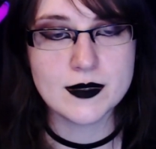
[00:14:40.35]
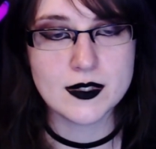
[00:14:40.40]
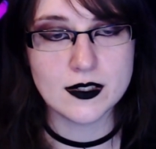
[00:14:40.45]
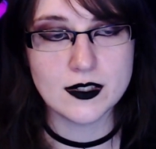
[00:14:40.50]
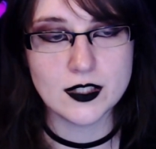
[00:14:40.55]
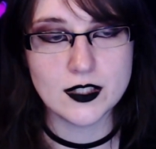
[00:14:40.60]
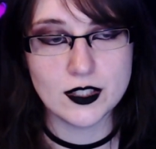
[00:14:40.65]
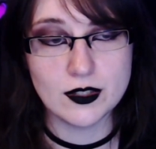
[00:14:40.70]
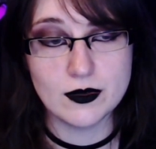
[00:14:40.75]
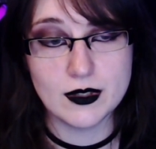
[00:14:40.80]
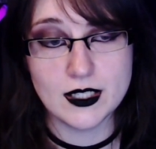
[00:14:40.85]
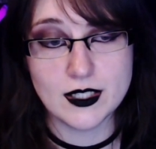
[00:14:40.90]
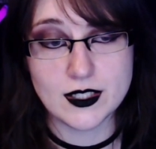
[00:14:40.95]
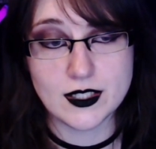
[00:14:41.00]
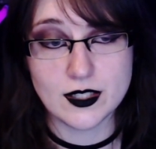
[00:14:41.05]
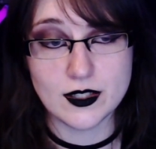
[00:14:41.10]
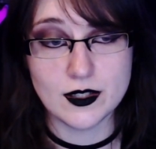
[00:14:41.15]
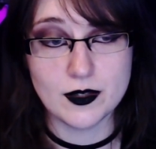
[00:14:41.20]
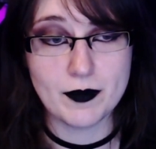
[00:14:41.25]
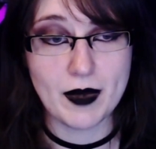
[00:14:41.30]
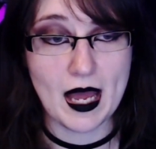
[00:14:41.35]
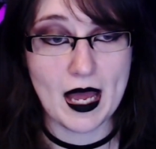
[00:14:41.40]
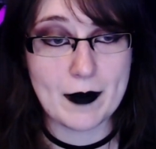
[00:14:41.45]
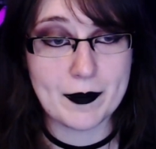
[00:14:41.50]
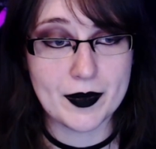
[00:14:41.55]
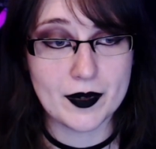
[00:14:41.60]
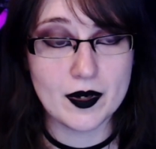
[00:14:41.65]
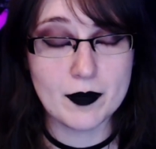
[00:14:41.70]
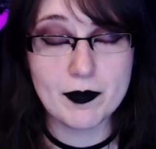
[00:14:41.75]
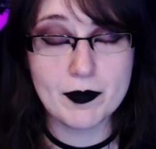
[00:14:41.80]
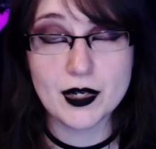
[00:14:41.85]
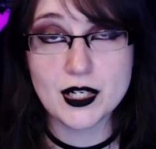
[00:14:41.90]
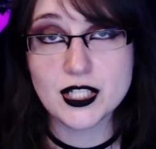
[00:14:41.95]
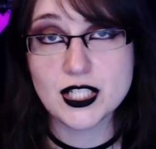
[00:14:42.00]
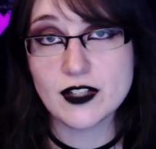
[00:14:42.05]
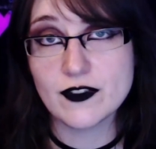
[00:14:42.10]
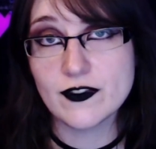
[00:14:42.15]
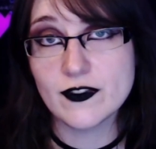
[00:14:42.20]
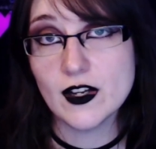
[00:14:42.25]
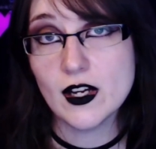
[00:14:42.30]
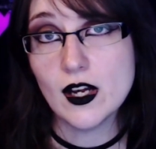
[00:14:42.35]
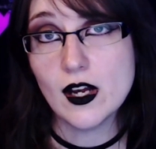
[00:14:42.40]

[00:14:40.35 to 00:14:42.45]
then you need to pepper a bunch of